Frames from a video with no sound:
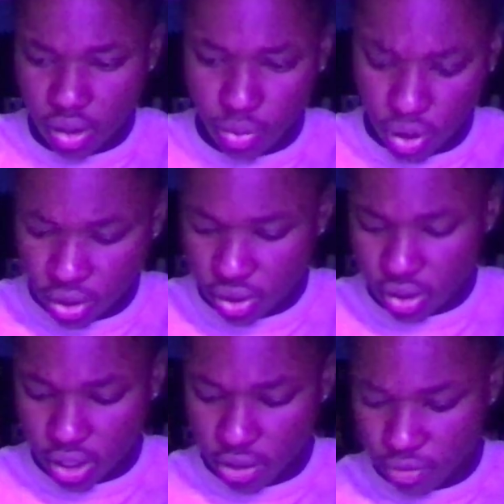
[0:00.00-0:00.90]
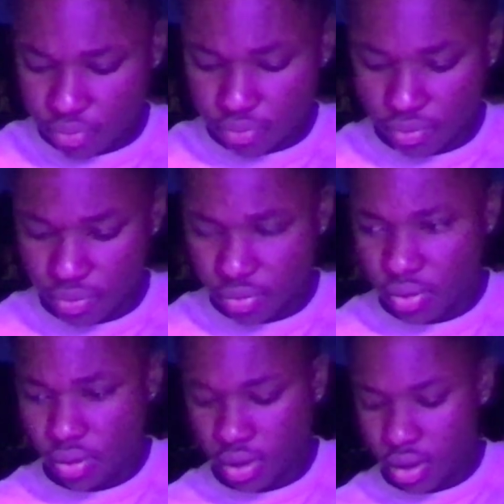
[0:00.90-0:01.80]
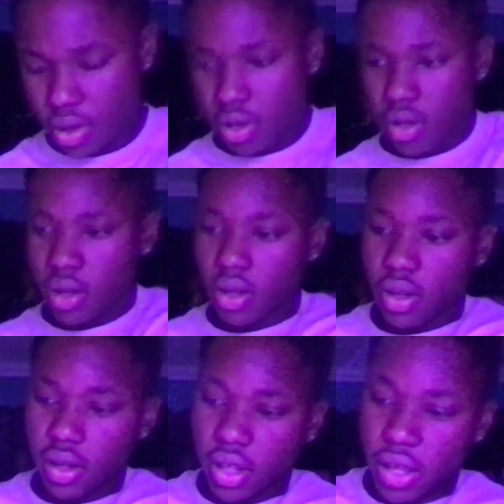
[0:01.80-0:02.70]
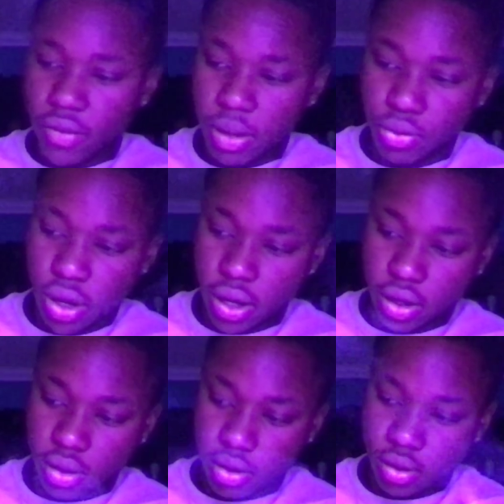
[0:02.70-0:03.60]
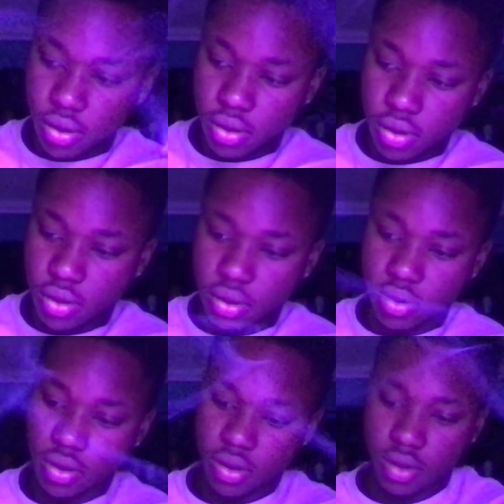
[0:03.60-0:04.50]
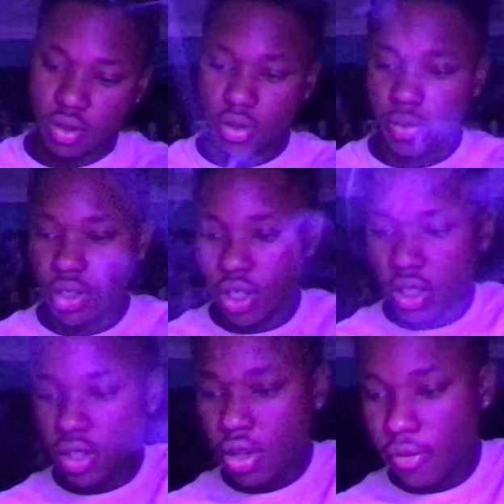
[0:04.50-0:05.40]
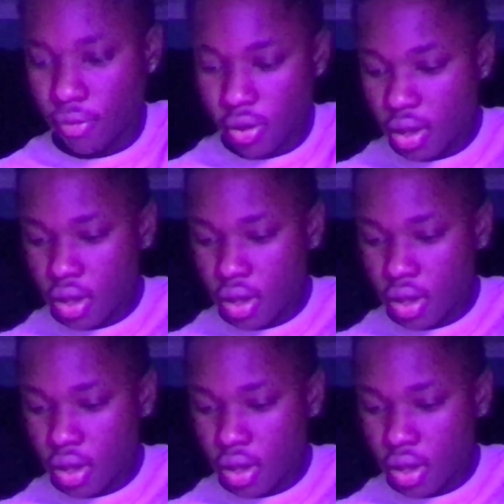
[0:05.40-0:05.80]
what else did I give him? Can't even keep track. So much good stuff.